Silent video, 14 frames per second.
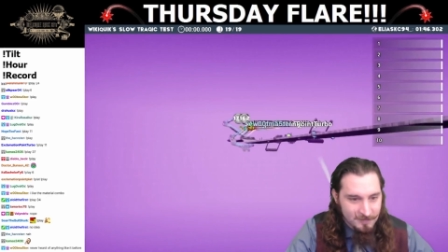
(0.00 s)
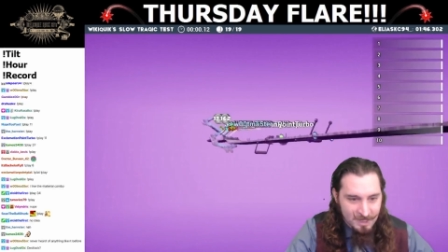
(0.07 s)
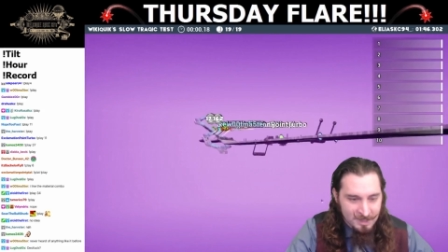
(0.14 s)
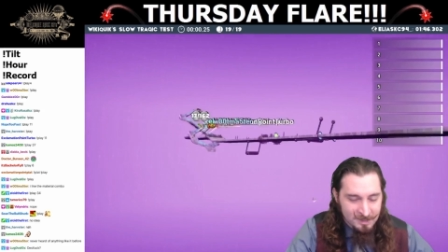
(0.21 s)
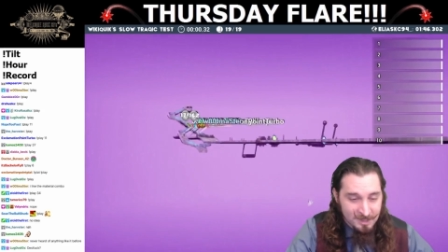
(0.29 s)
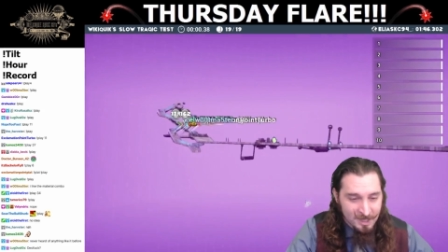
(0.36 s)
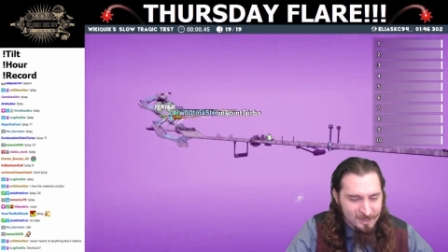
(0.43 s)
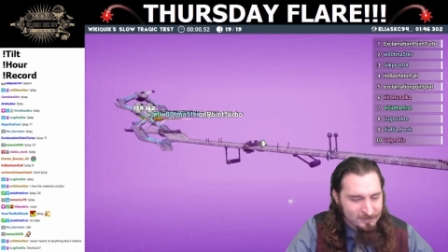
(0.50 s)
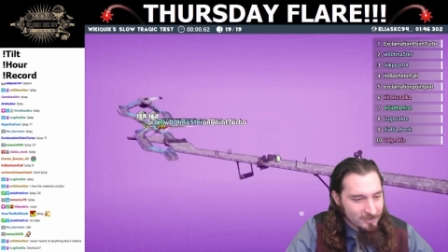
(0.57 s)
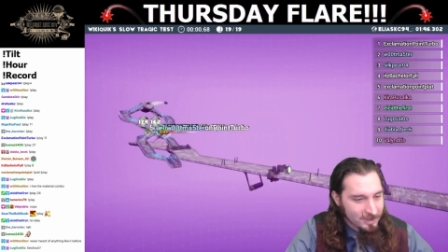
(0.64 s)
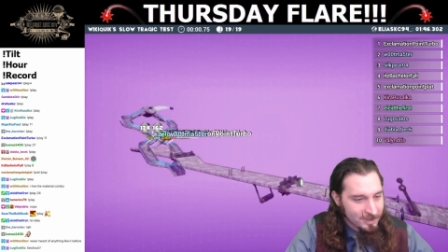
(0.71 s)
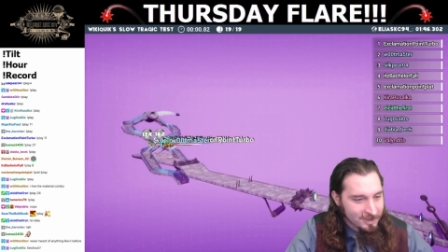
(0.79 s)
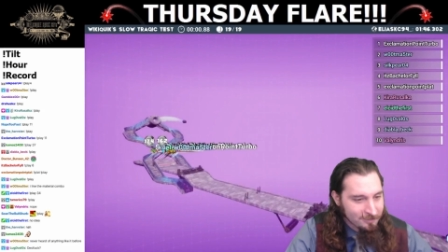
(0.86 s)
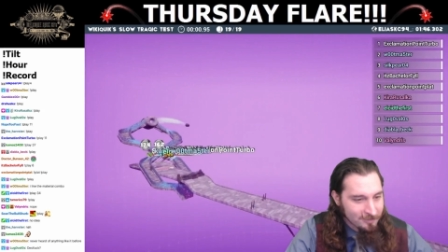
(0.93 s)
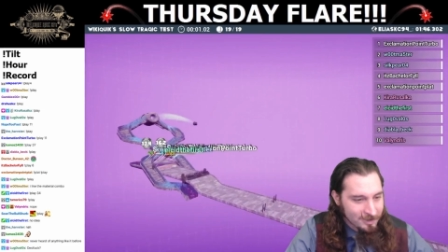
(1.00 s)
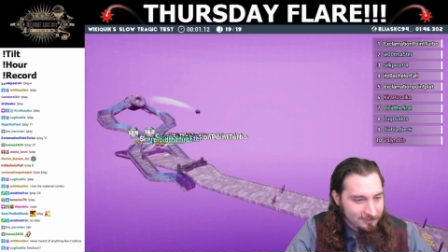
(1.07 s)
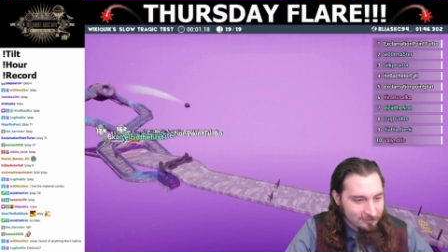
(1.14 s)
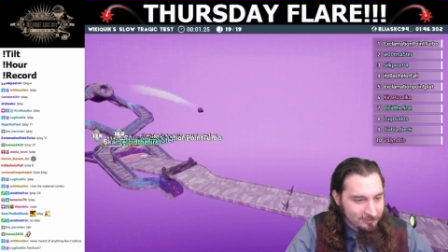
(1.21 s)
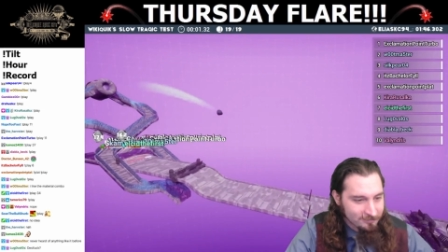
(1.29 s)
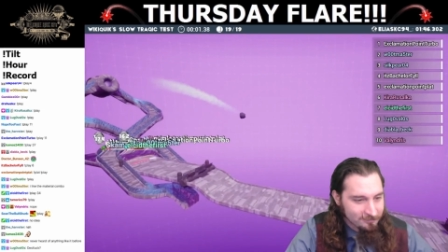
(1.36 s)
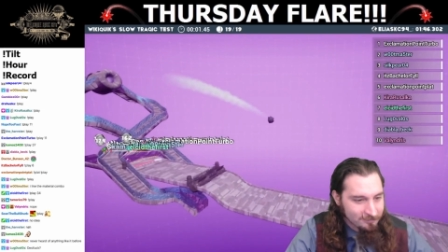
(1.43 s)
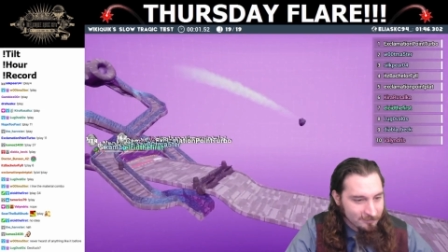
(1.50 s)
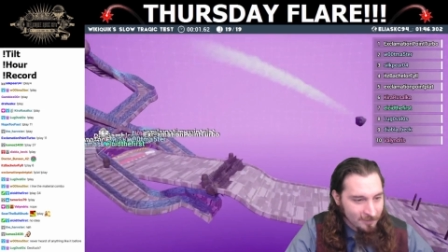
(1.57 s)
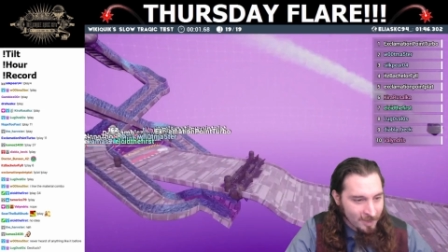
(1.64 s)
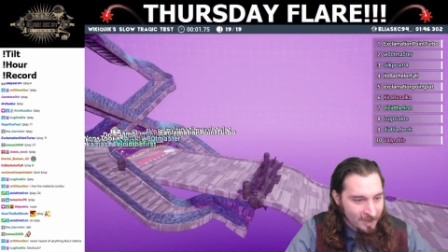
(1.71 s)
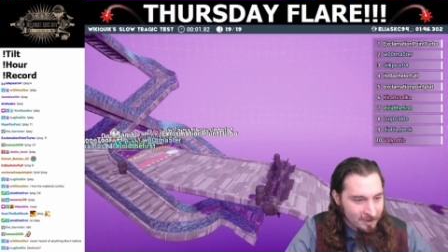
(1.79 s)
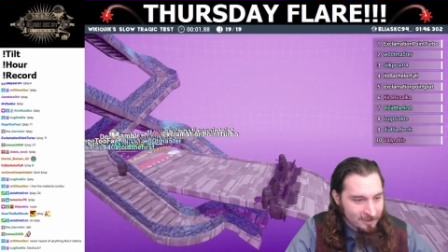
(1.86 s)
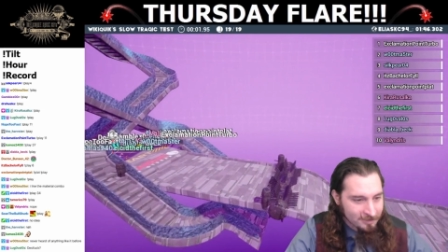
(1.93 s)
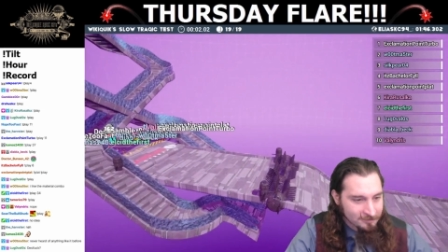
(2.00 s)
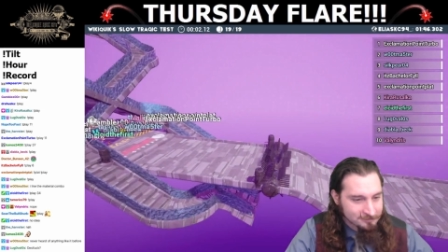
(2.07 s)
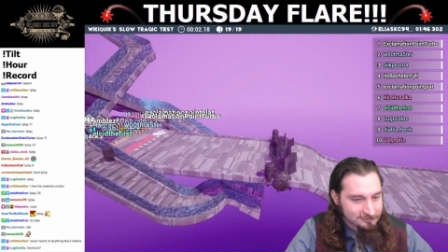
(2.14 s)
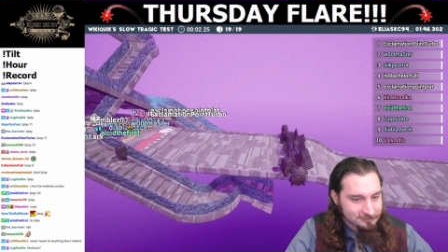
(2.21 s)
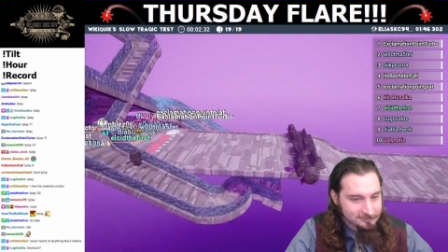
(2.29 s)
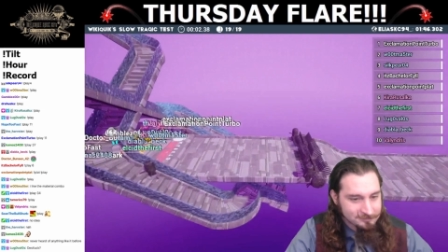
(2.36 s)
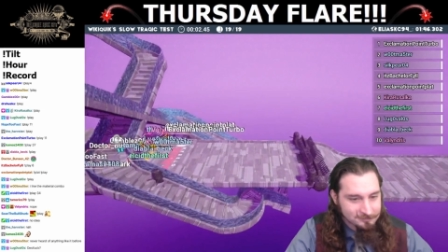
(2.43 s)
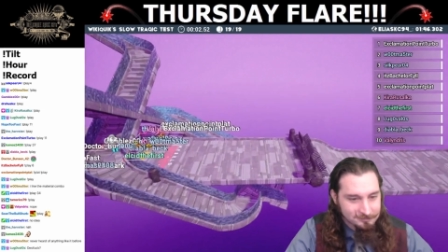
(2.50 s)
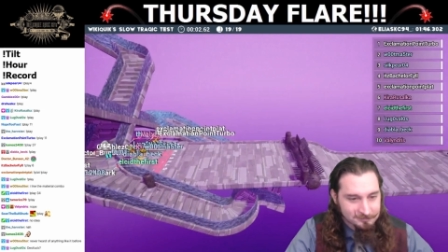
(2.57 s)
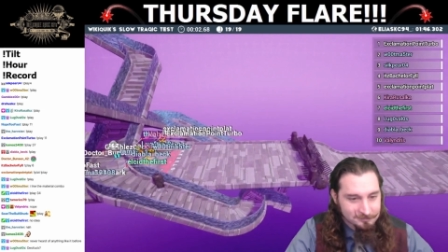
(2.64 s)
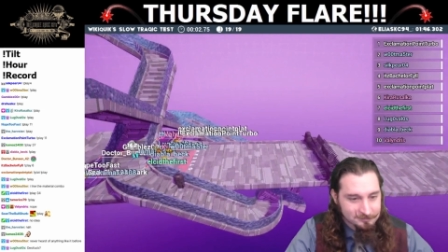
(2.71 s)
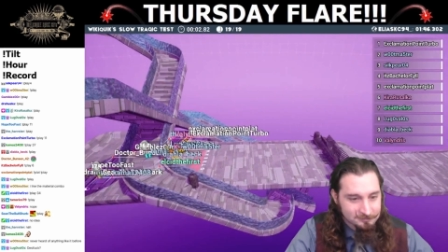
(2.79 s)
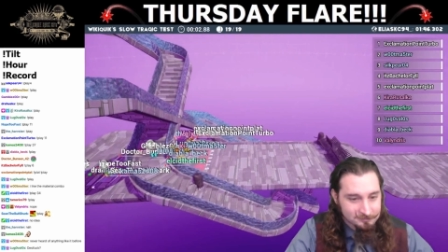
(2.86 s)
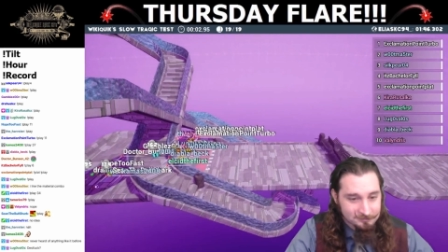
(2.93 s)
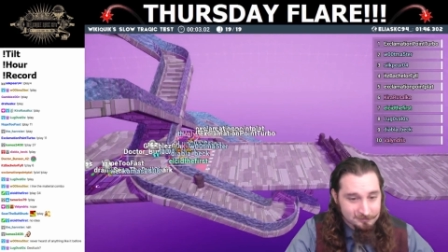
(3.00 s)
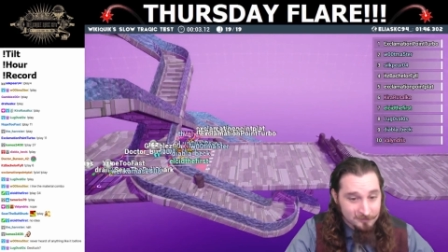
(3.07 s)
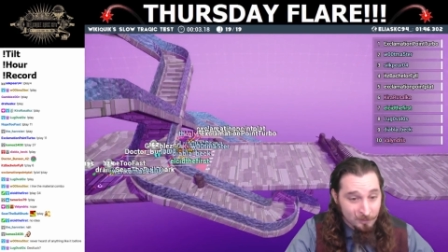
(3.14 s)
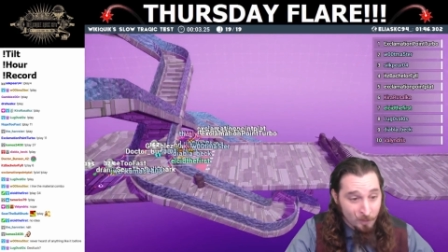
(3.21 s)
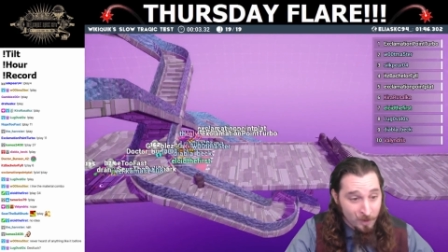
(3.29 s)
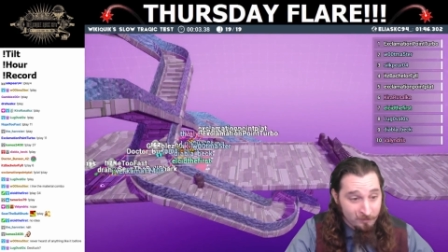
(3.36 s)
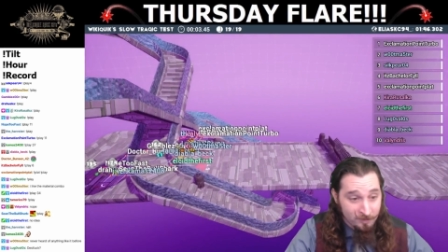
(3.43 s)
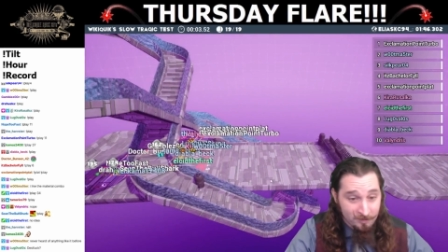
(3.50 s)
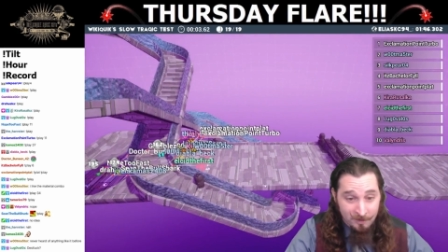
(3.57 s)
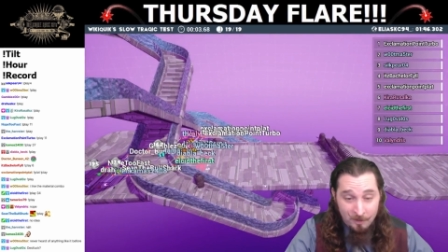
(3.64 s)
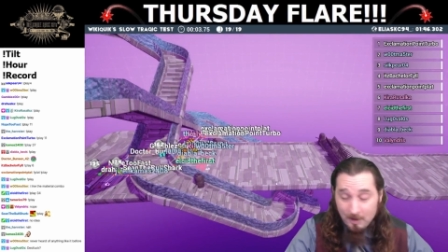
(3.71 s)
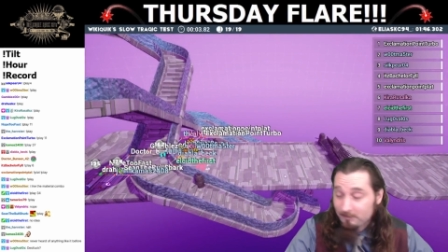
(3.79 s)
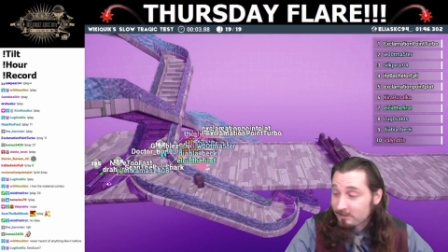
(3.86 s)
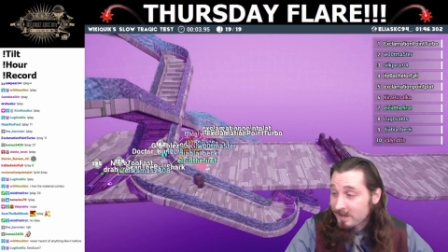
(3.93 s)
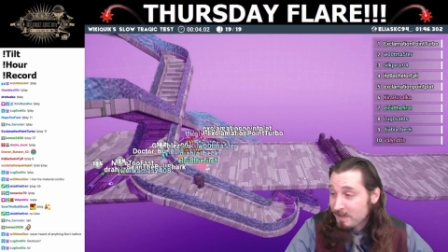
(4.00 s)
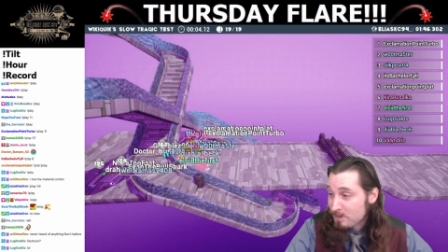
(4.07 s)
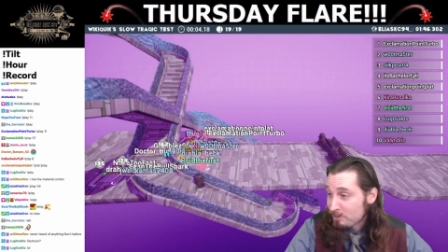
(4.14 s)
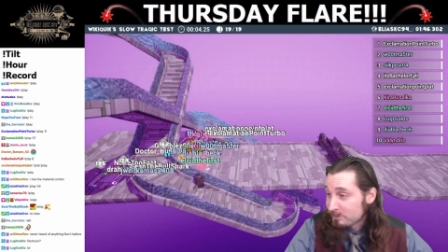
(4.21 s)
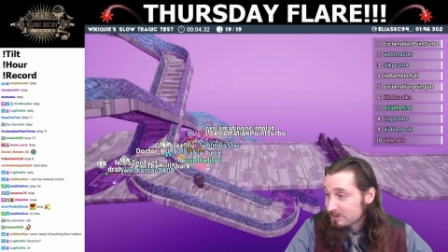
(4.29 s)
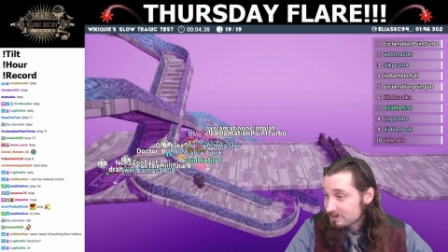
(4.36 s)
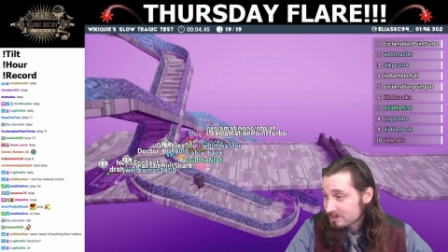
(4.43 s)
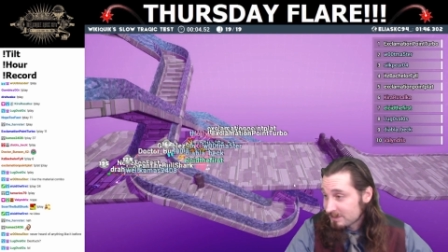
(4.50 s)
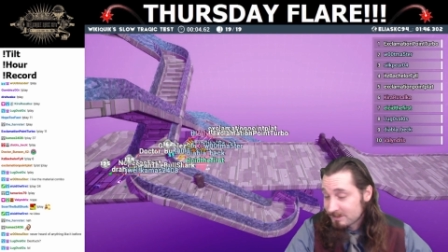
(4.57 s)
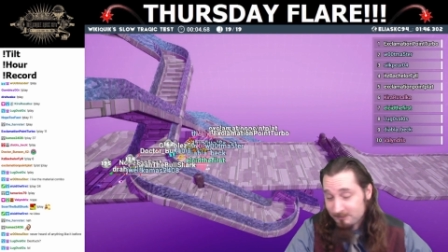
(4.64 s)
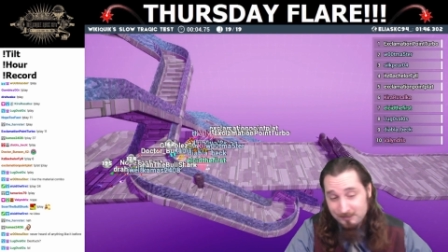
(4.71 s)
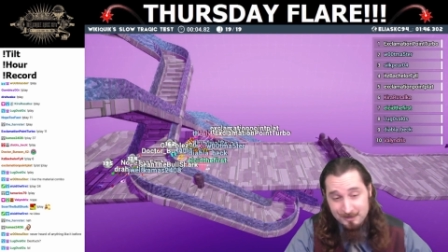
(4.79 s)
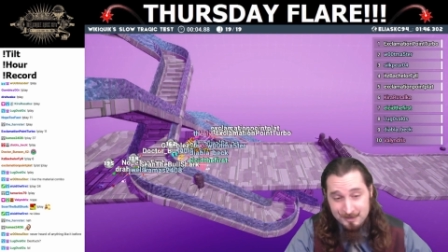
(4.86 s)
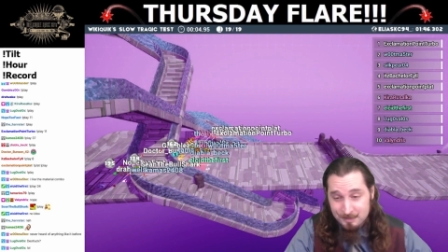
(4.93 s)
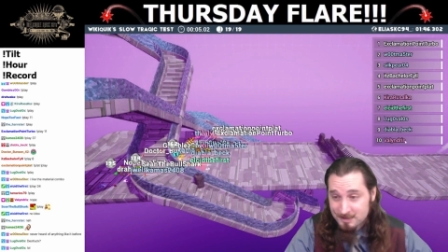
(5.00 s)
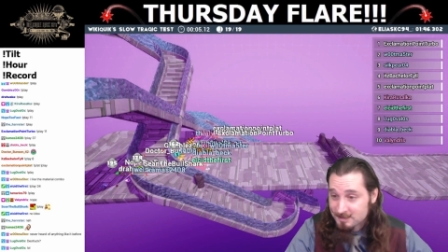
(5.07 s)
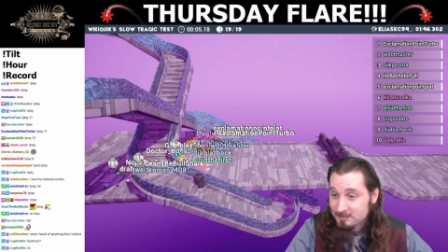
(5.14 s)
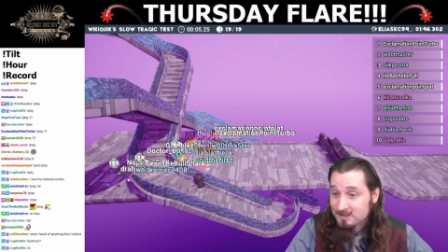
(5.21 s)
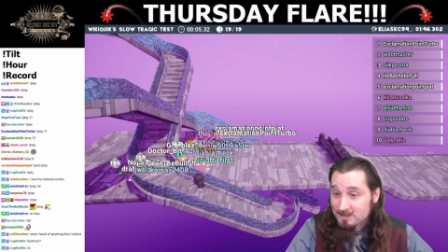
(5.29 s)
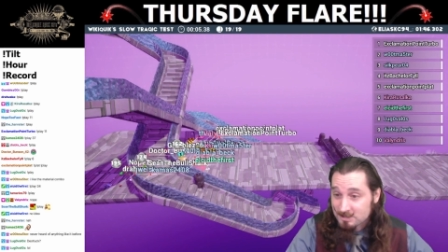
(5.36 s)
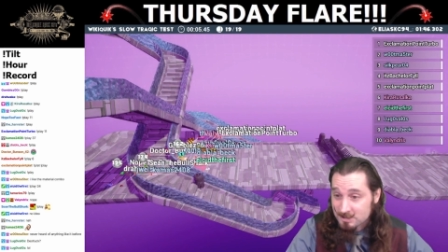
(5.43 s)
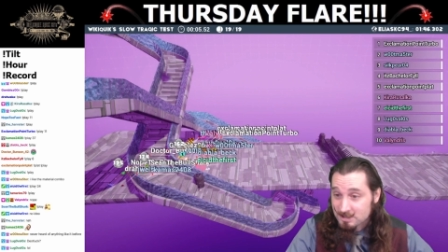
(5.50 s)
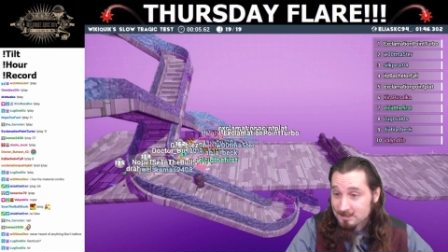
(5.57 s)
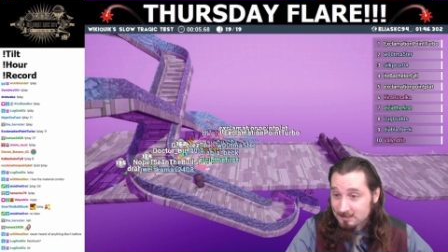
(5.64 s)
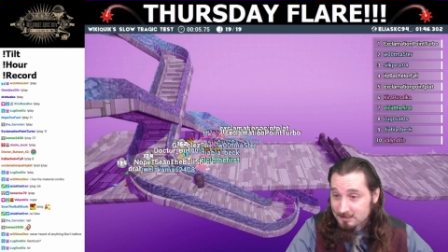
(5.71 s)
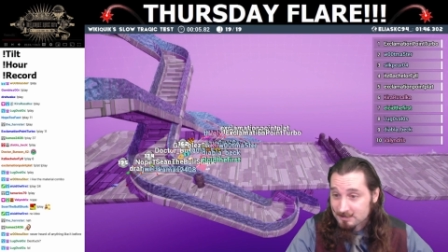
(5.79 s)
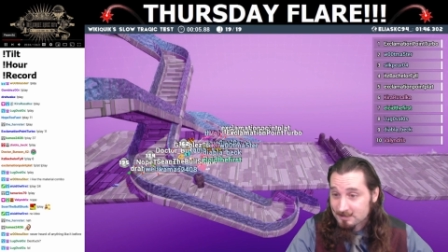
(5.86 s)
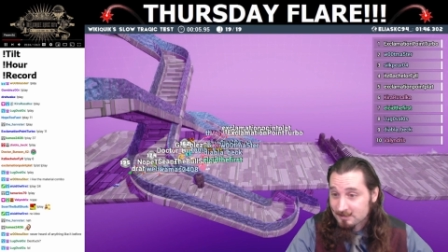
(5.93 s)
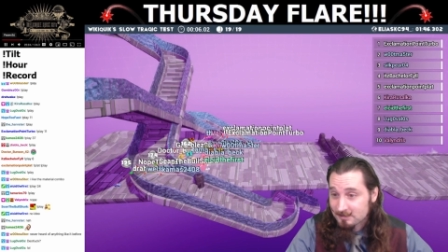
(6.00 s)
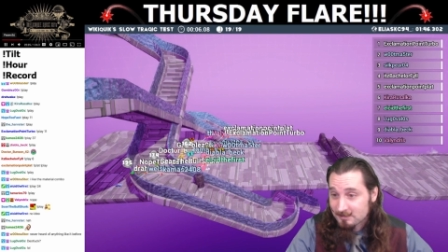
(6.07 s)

It, yeah, it's very innovative. I don't know. Whoever, whoever came up with this idea first must have been a genius.